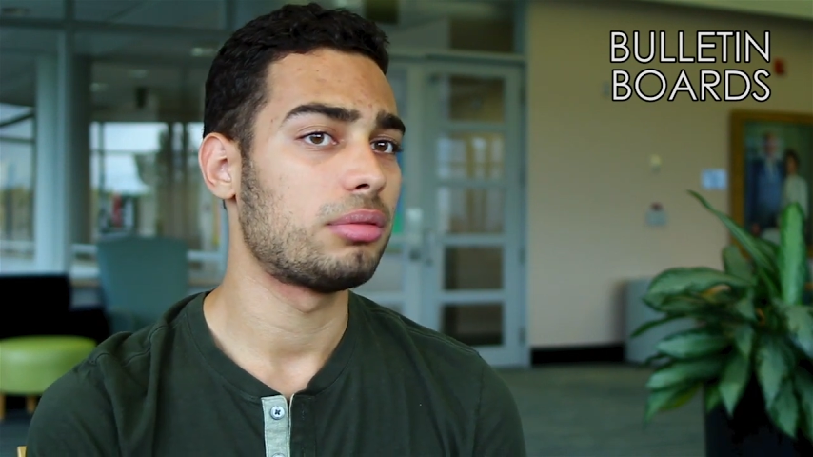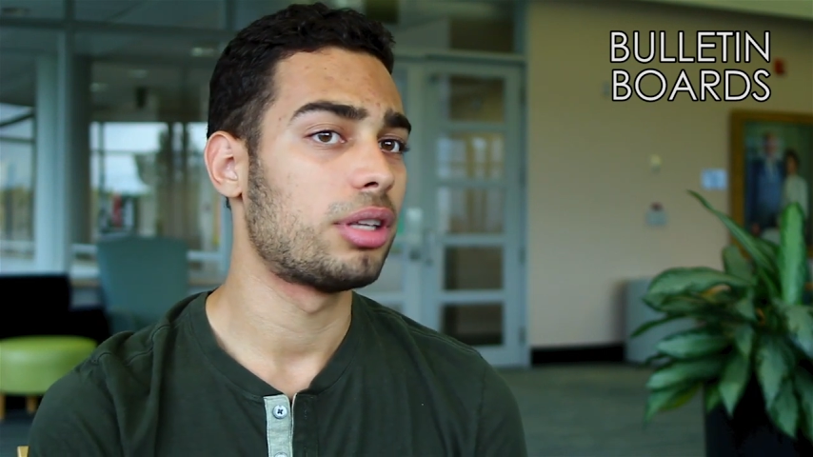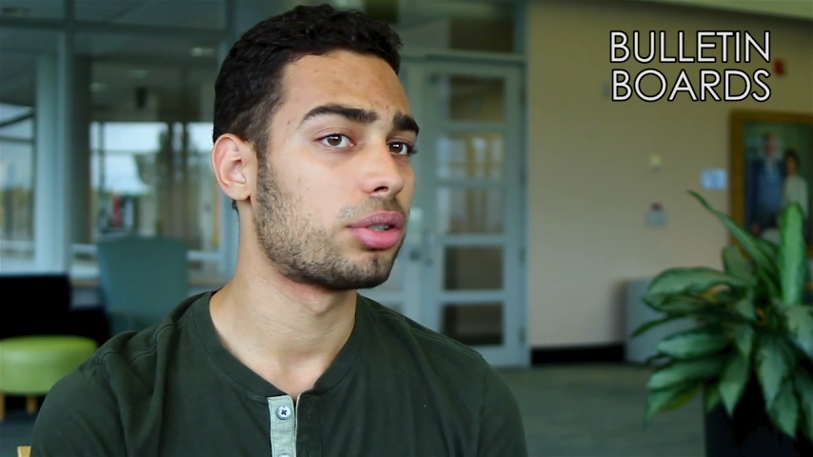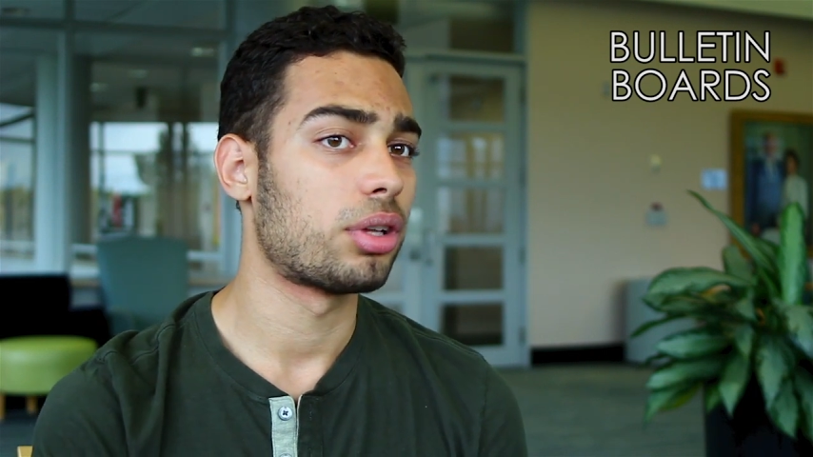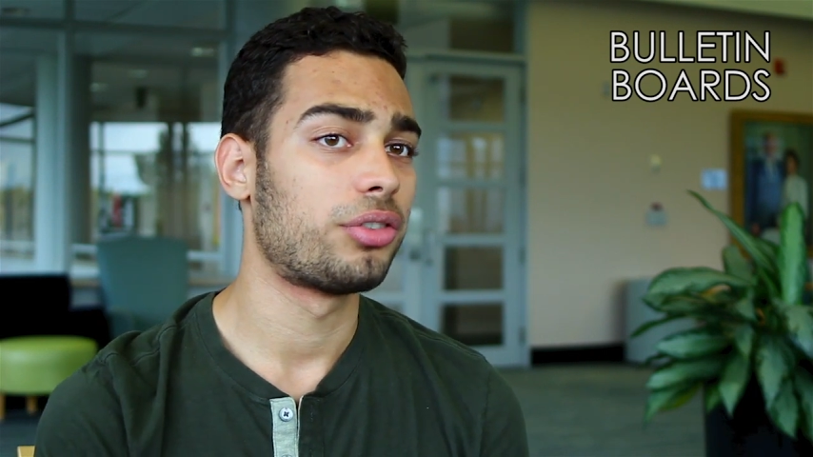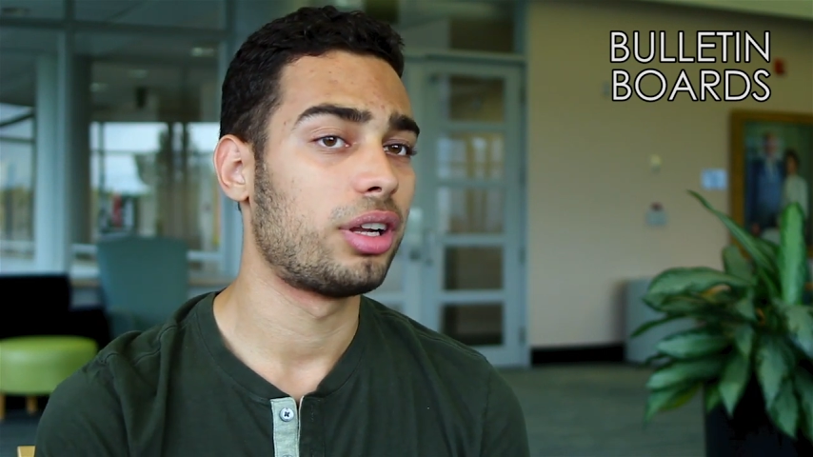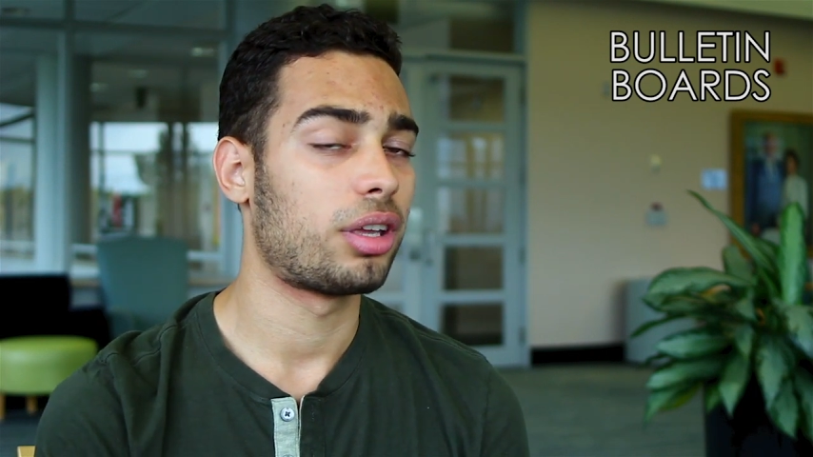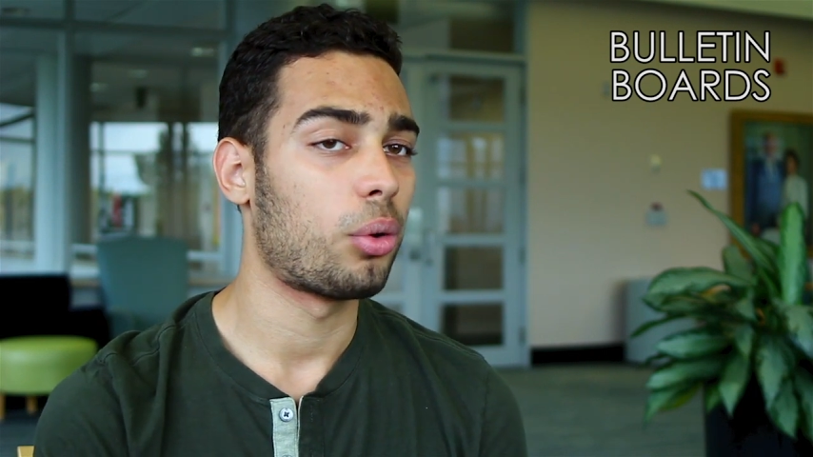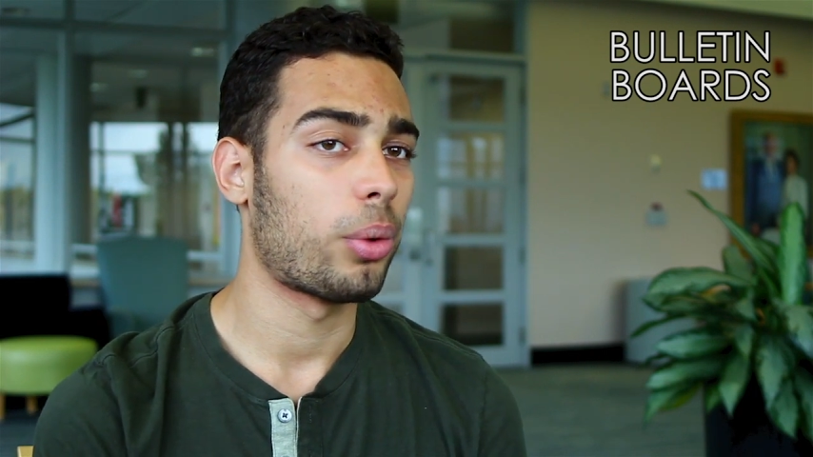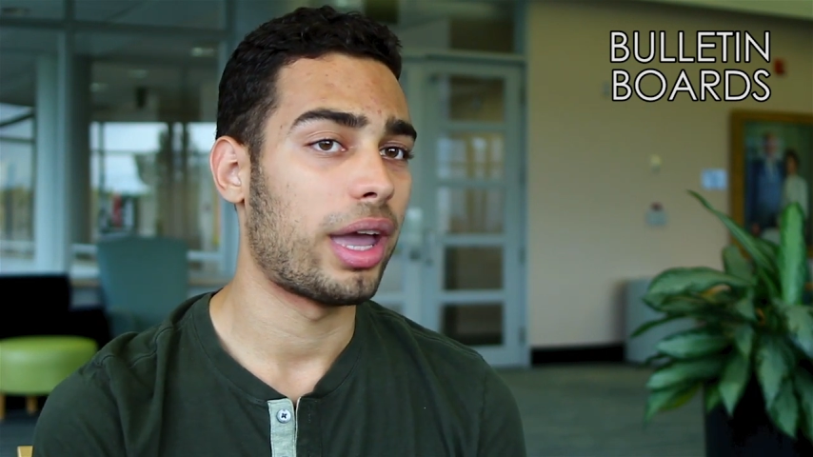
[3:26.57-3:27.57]
This is a really
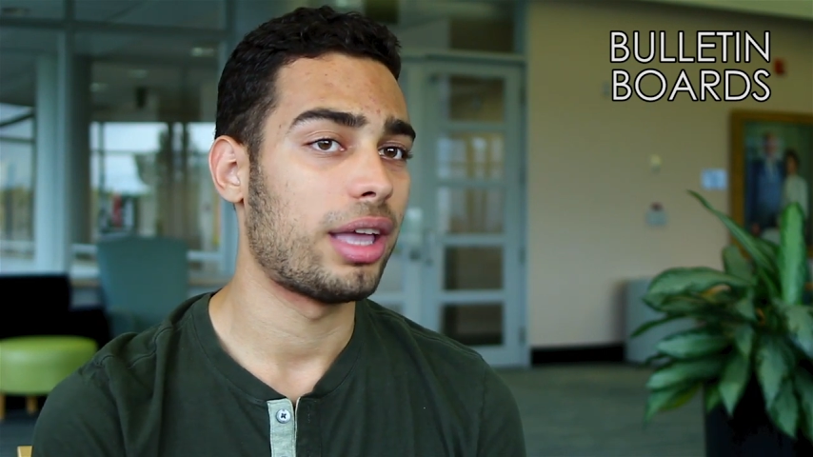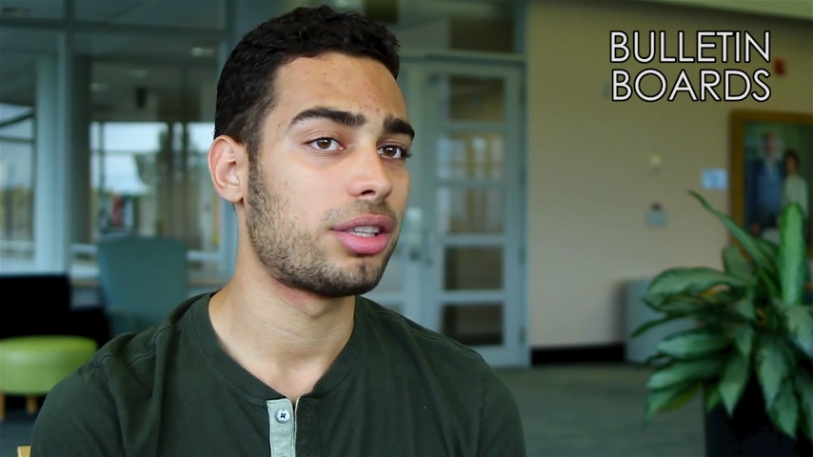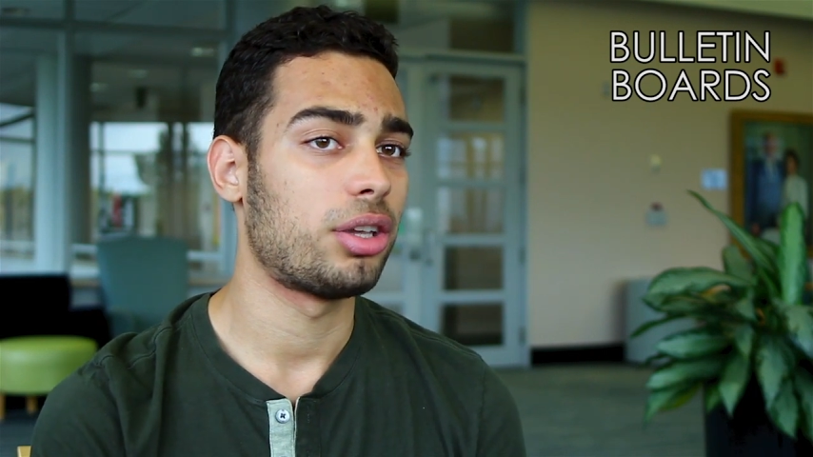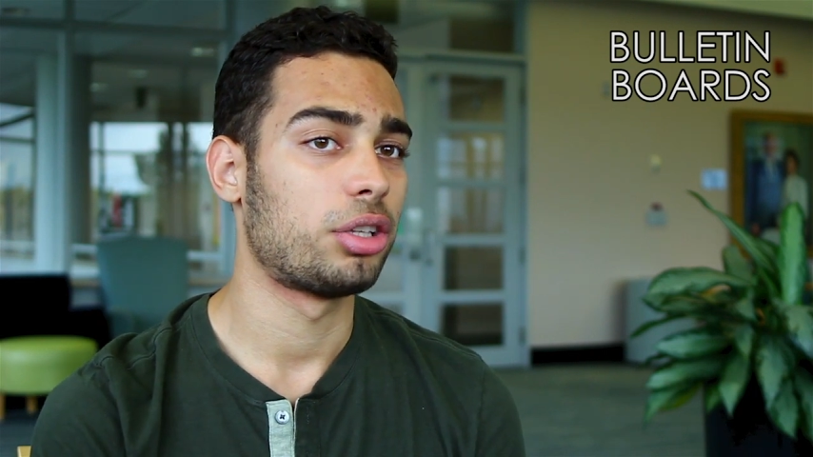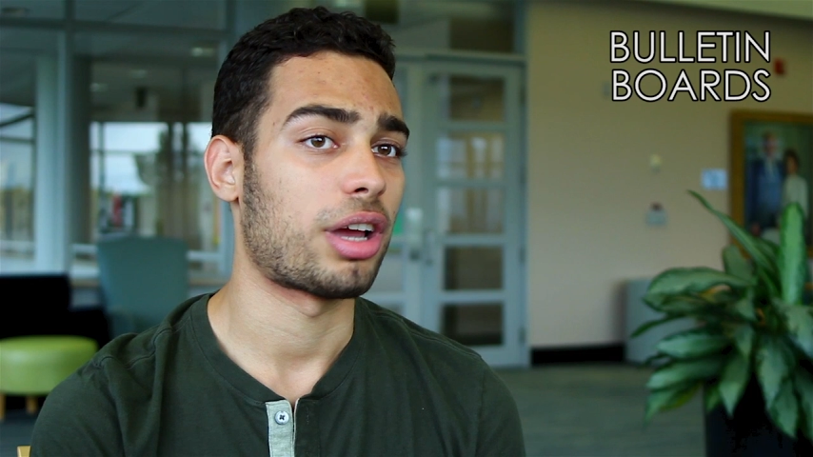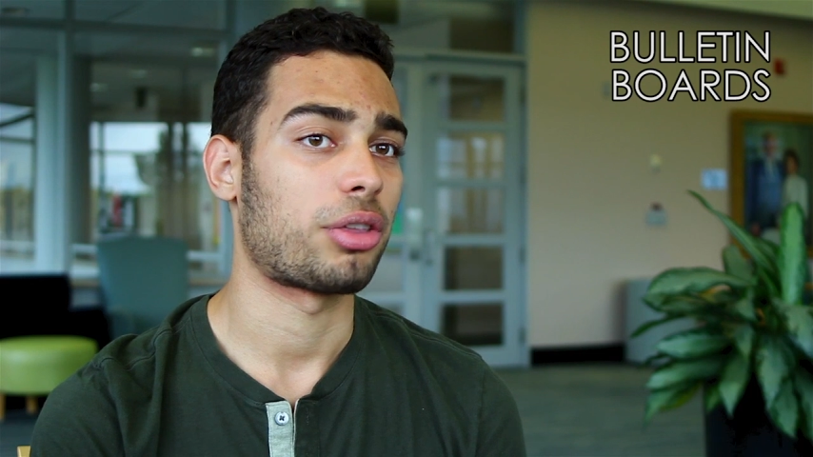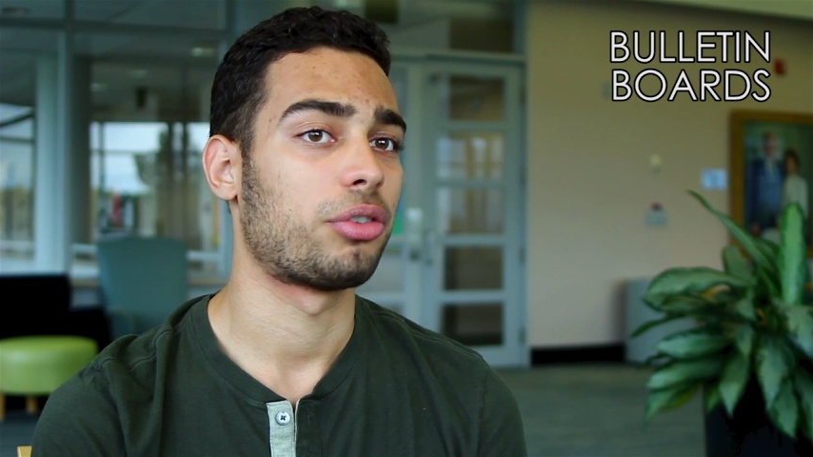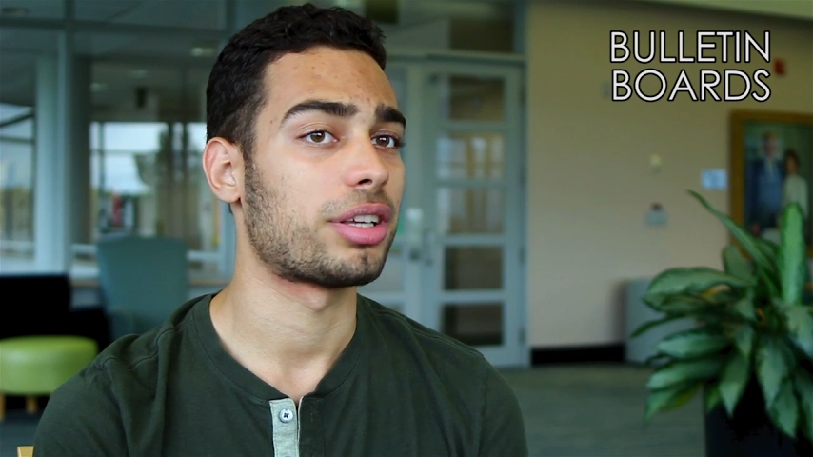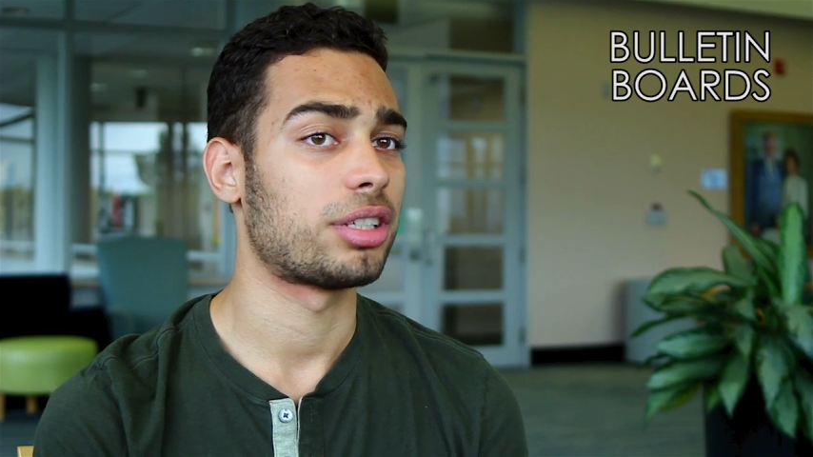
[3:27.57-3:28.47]
good way to interact with